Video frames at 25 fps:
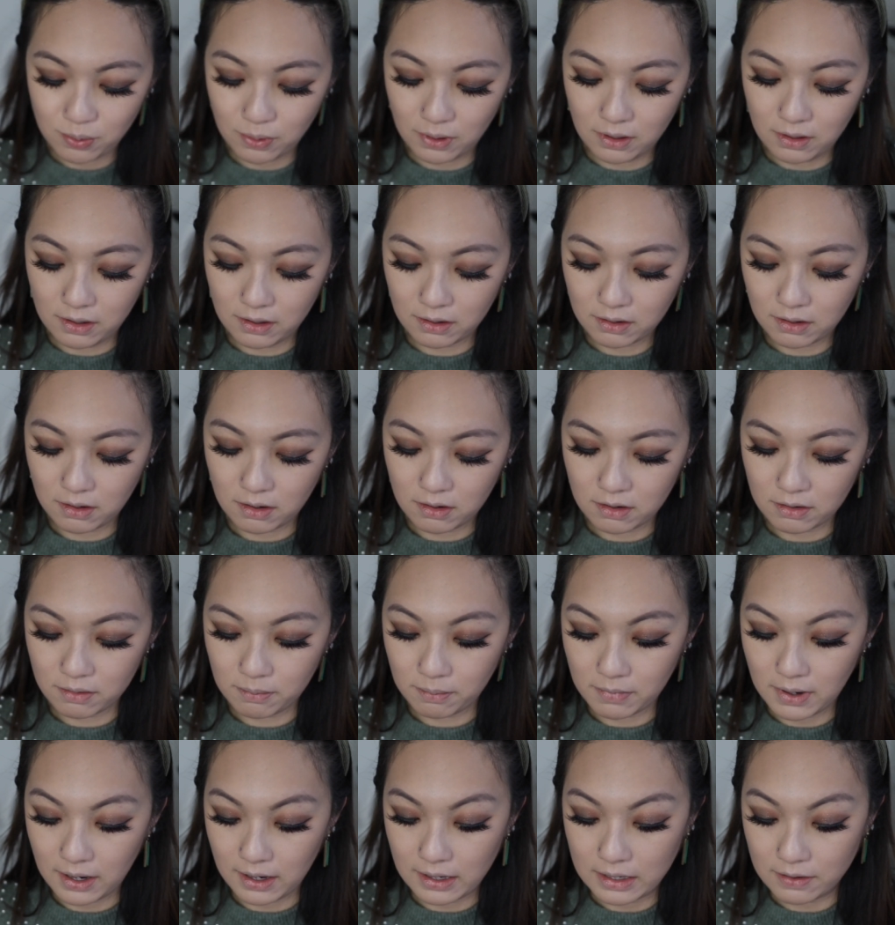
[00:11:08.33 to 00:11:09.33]
will look on
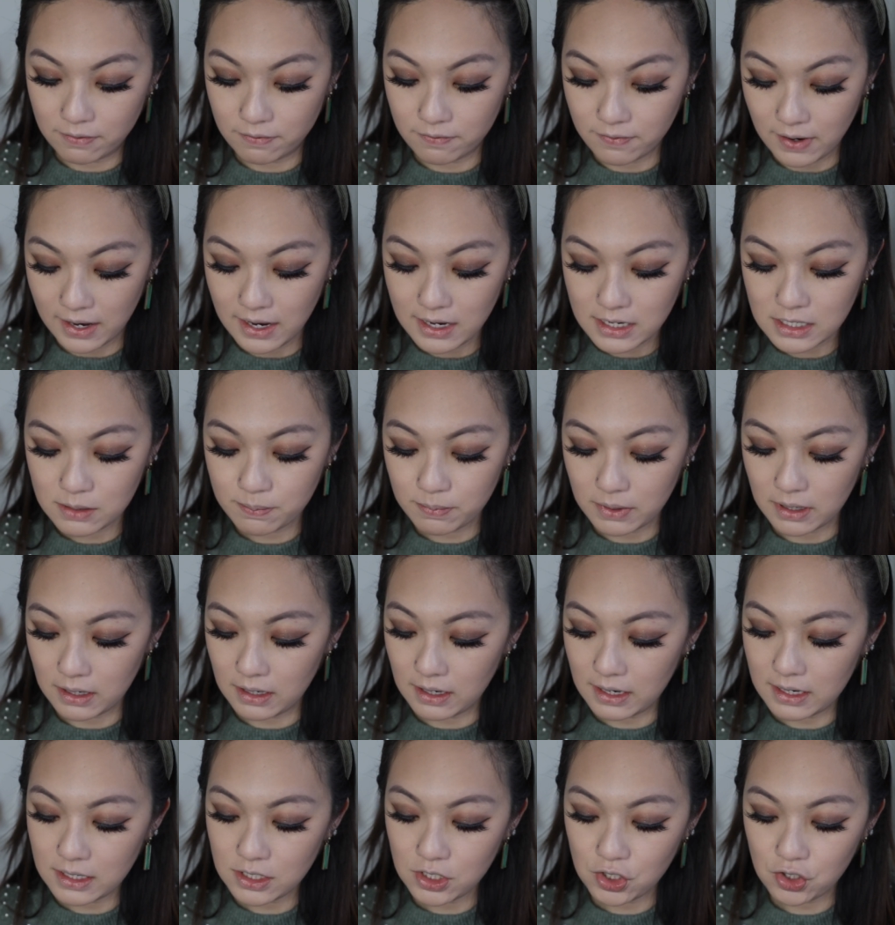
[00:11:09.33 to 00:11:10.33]
my face, but
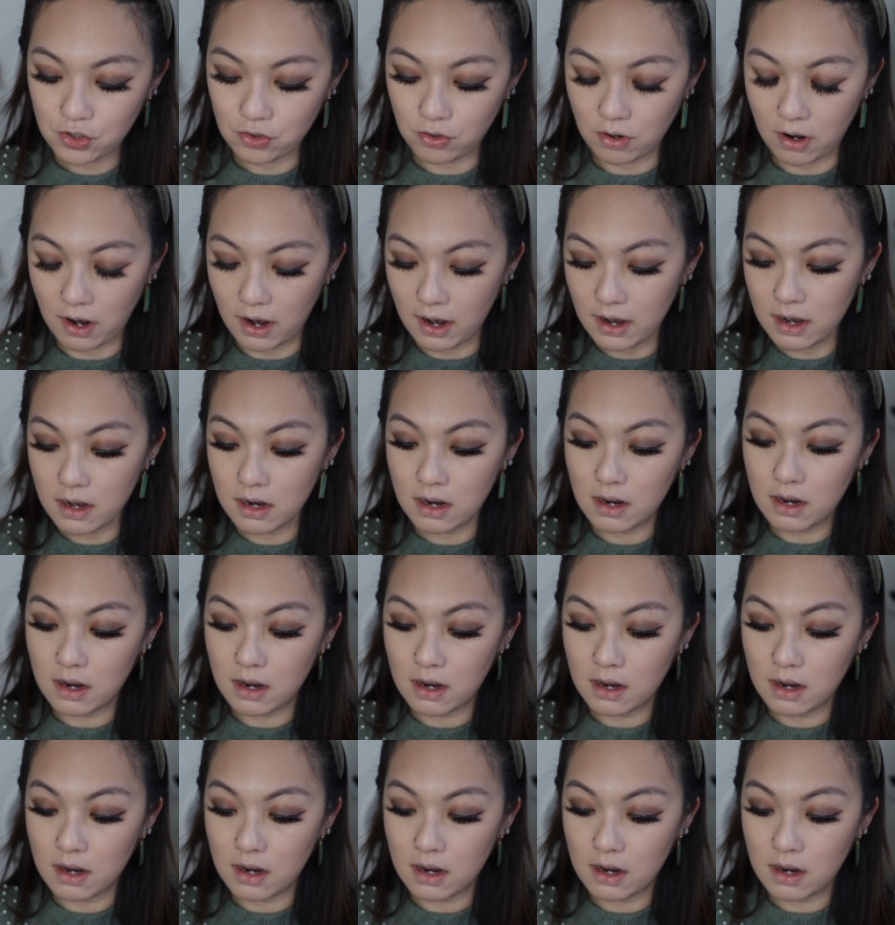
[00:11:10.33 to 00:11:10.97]
let's try.